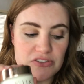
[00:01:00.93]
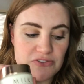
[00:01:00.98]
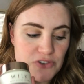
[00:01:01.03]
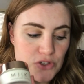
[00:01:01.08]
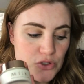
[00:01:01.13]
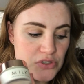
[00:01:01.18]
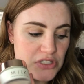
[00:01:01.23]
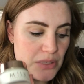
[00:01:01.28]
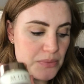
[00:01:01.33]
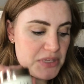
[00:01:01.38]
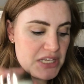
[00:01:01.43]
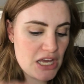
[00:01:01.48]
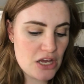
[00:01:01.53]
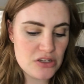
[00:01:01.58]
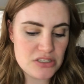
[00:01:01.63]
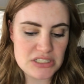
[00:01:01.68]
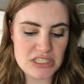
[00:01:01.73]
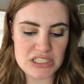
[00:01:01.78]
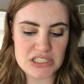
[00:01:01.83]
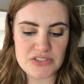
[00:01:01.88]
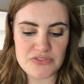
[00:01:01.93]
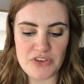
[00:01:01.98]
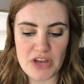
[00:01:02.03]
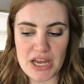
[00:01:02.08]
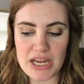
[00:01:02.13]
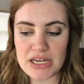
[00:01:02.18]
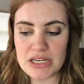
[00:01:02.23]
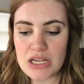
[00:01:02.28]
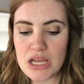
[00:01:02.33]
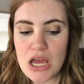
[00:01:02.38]
if you use something else, that's
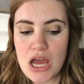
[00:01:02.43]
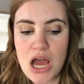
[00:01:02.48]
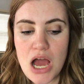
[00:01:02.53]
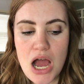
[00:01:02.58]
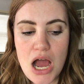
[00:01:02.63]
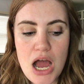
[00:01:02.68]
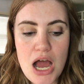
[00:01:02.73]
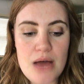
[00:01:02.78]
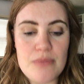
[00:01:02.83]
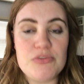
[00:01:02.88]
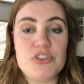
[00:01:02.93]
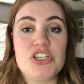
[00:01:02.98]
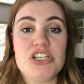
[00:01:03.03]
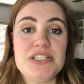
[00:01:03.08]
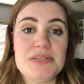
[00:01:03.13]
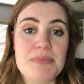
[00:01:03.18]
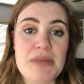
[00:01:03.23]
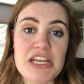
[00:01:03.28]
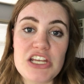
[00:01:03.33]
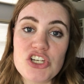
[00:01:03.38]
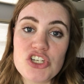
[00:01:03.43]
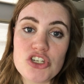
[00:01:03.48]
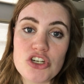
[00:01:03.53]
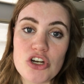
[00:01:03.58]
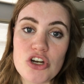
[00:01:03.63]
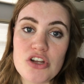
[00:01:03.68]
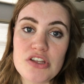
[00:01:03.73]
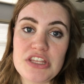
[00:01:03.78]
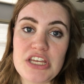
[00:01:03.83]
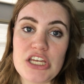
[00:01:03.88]
fine. Just make
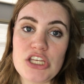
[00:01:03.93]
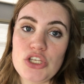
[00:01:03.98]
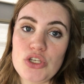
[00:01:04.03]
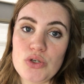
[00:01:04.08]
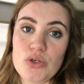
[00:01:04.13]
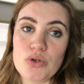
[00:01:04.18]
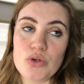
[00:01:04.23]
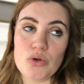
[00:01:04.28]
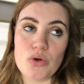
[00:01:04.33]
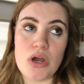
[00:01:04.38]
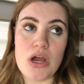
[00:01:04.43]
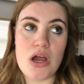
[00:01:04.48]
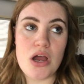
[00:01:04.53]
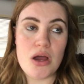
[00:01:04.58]
sure that you